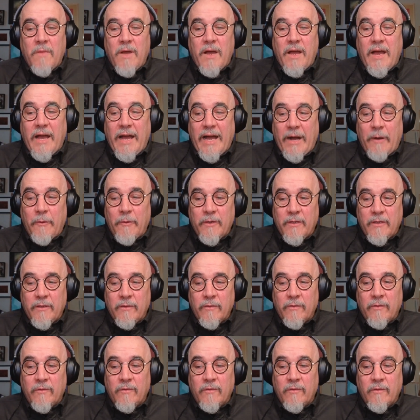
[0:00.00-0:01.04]
how it
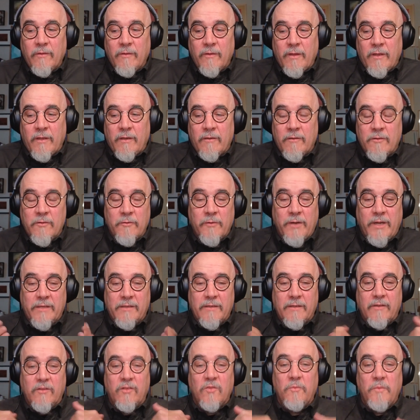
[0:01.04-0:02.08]
is that
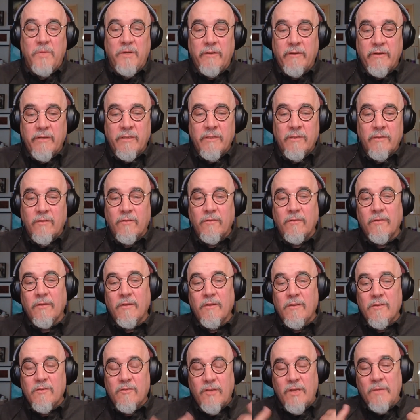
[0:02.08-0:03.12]
direct experience
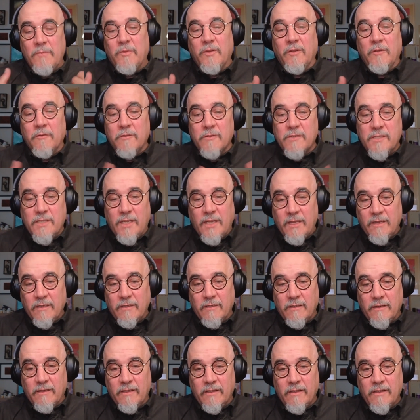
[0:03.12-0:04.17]
shapes
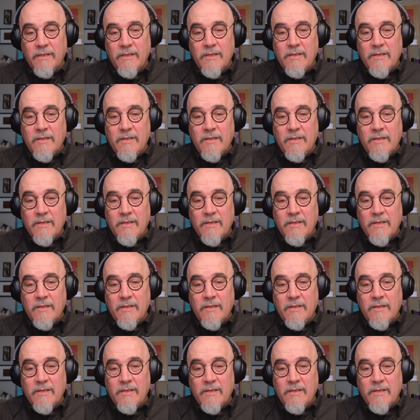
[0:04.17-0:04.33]
understanding.